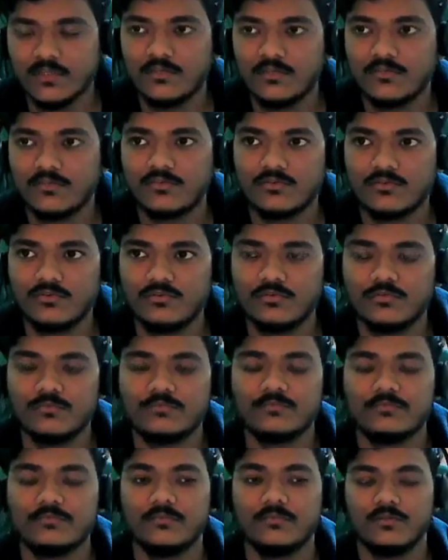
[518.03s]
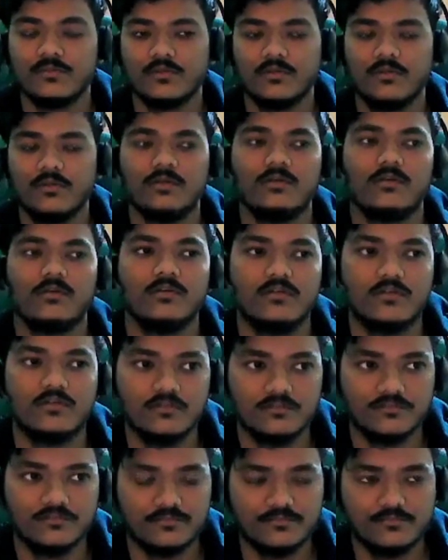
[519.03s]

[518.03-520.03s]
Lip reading: So uh,